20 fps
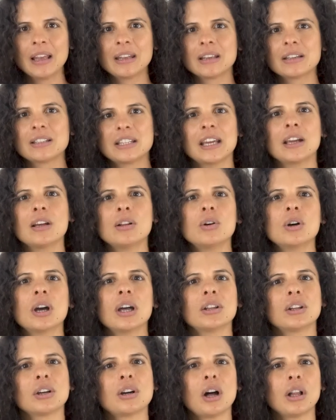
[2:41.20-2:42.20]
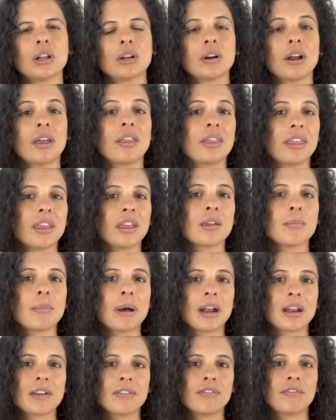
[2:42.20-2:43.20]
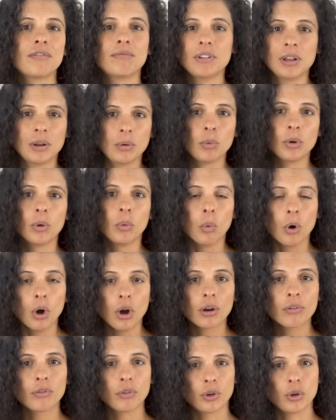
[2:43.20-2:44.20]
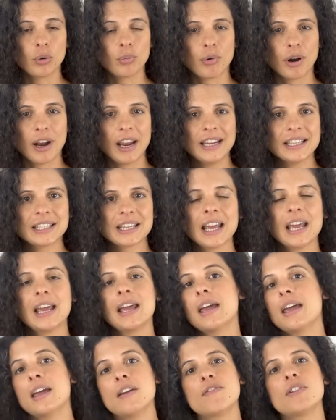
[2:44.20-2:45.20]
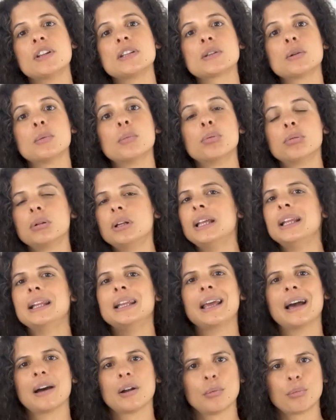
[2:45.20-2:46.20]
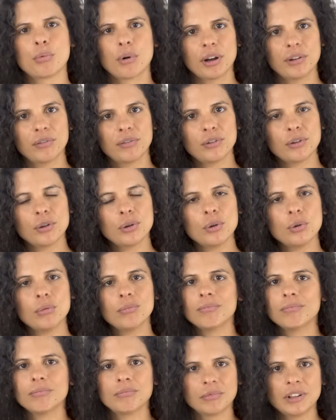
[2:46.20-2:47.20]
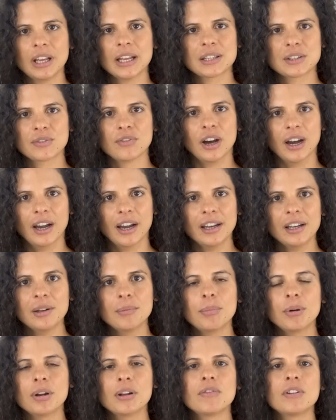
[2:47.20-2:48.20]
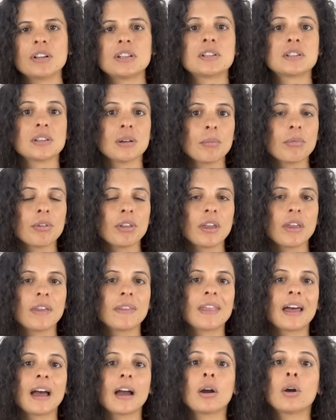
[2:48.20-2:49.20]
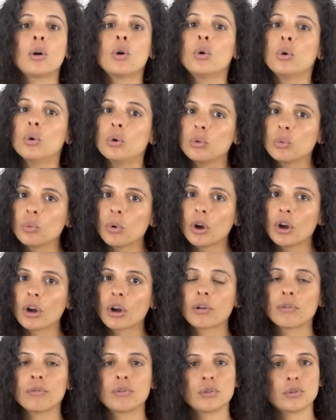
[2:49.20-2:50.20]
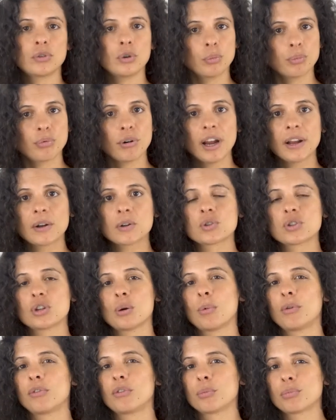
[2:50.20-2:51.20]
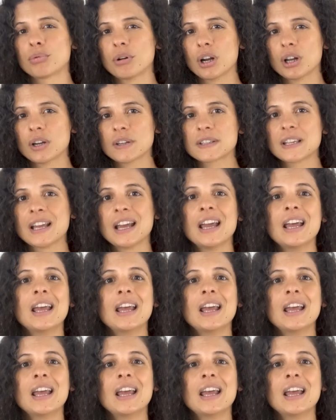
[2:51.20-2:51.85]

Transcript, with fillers: Now take a look at the color and think about if it will work for your brand. If it's completely out of brand for you, that's fine. But if it's something that could work for your brand or some of your products,